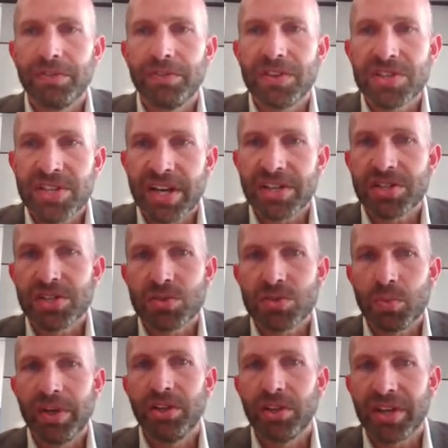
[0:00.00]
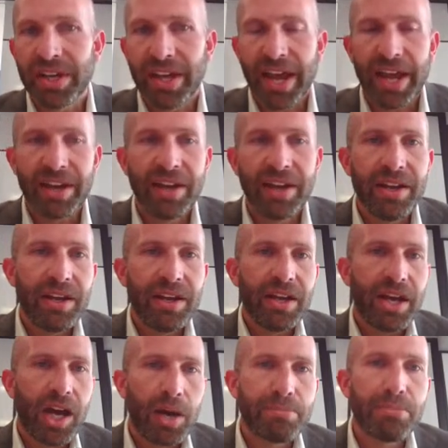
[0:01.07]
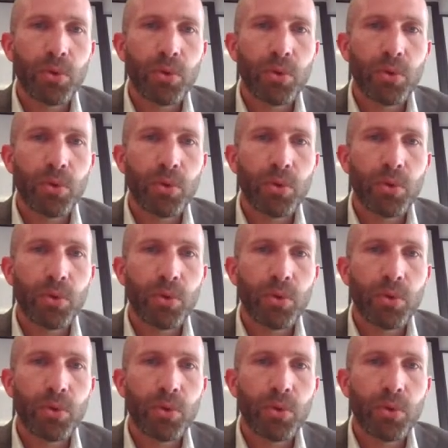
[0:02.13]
of the sectors we're looking at.